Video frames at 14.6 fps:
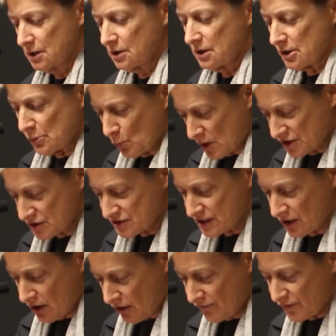What is
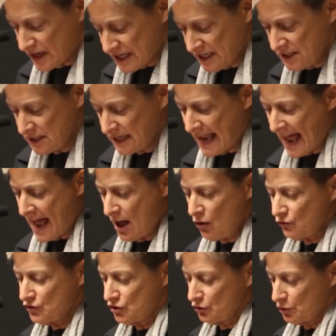of
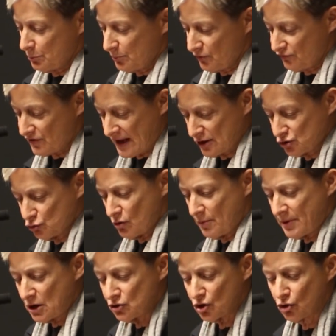incalculable value
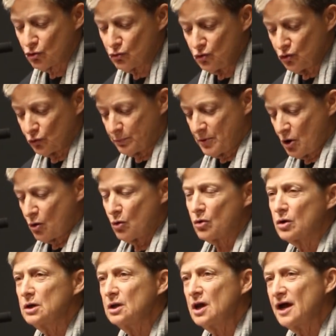about a group or a
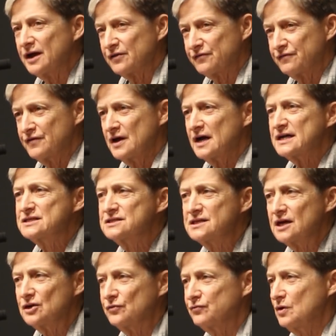life, a
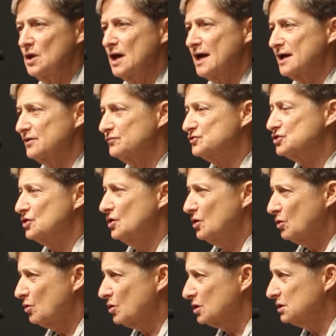set of lives,
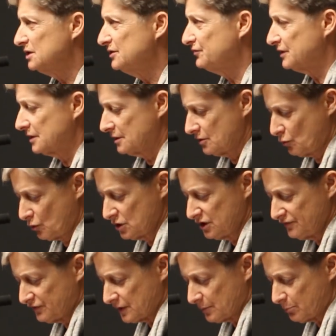or
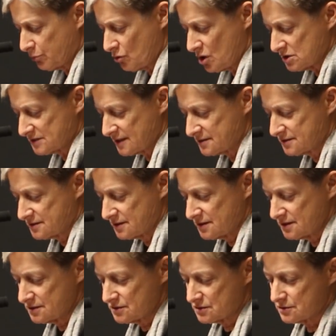living
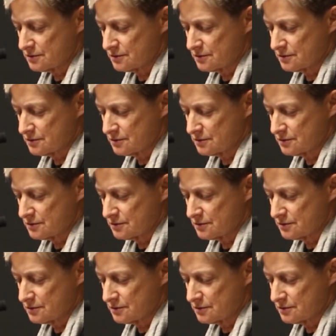processes.